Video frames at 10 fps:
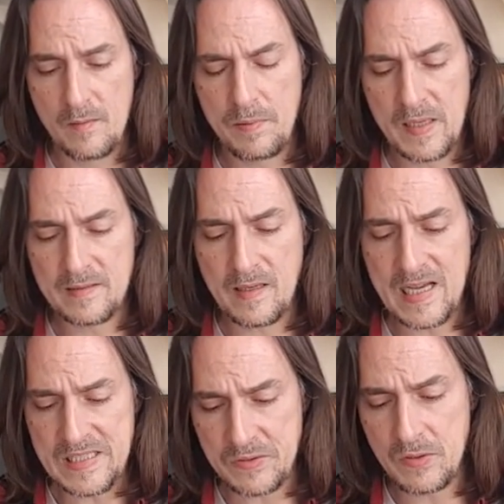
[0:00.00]
But
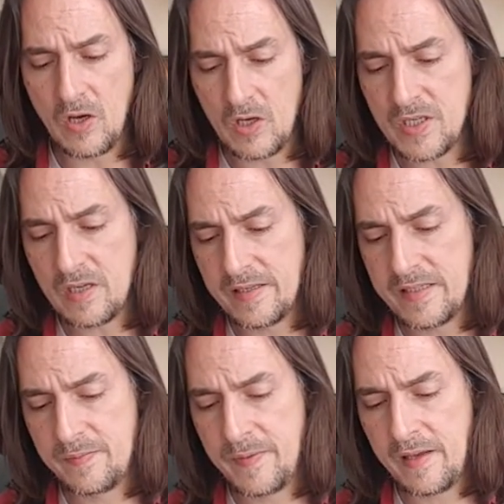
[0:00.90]
astrologically
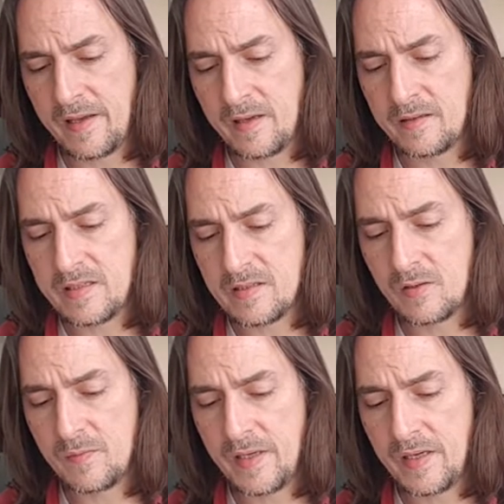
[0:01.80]
speaking, this
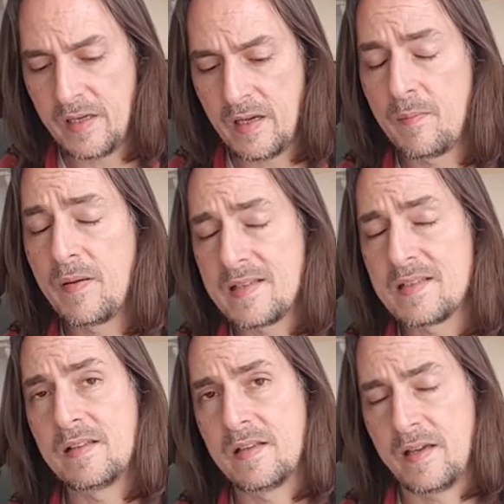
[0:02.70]
could be a
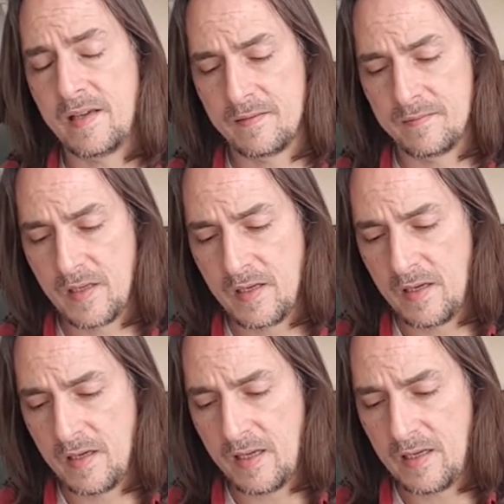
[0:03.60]
pleasant day,
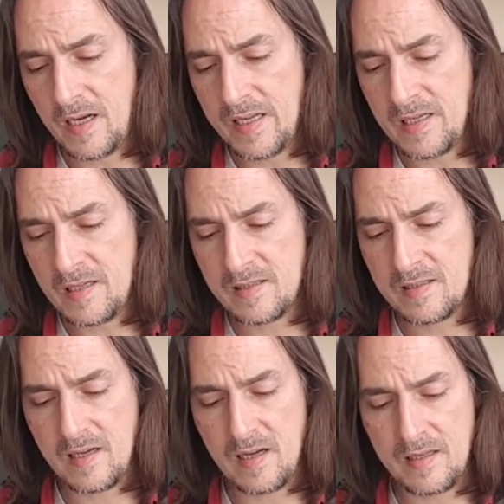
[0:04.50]
at
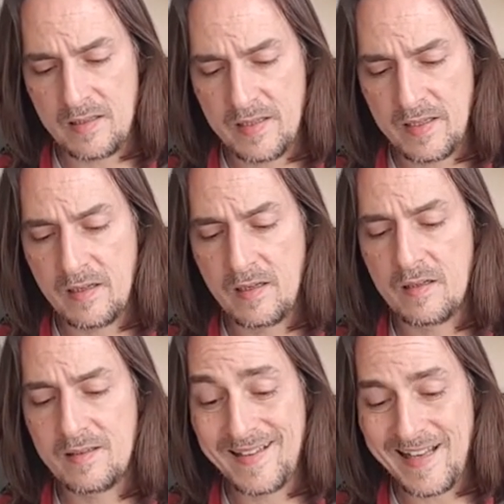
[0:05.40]
least until
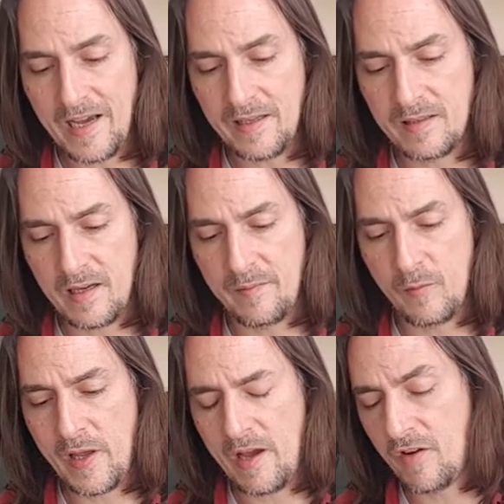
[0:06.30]
the nighttime.
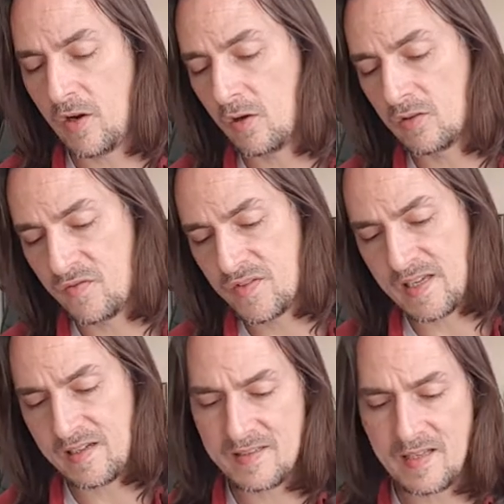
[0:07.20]
We have a lot of
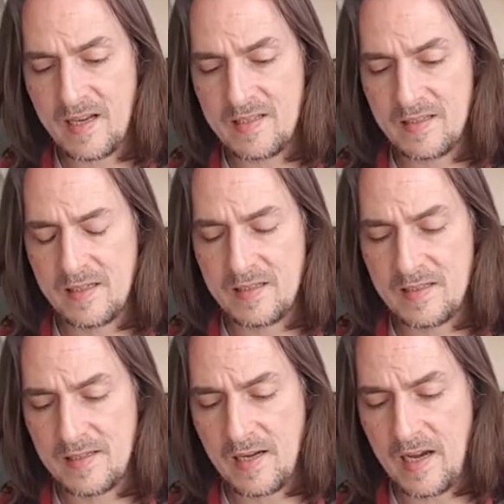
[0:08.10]
sextiles in the
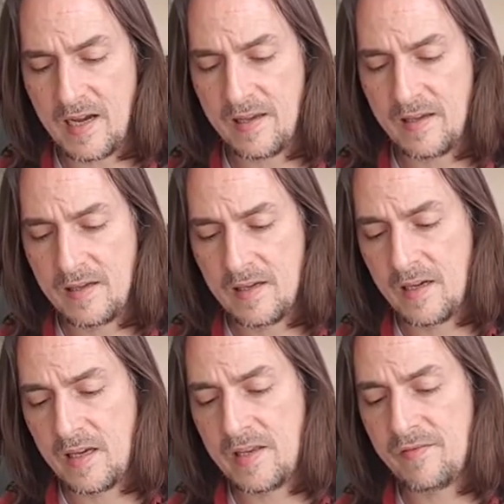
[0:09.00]
sky,
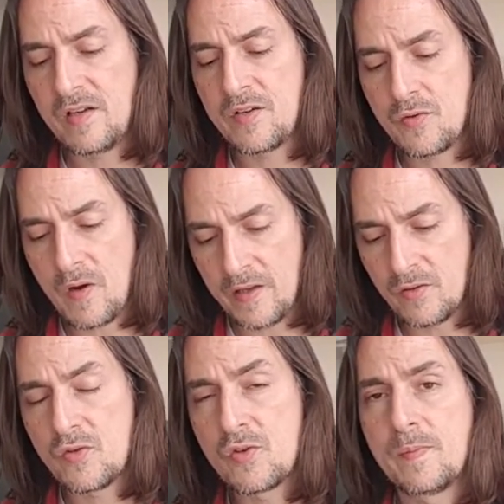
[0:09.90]
and even a trine
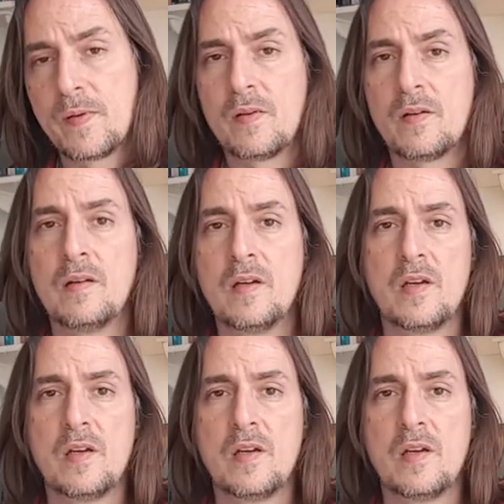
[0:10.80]
to Jupiter.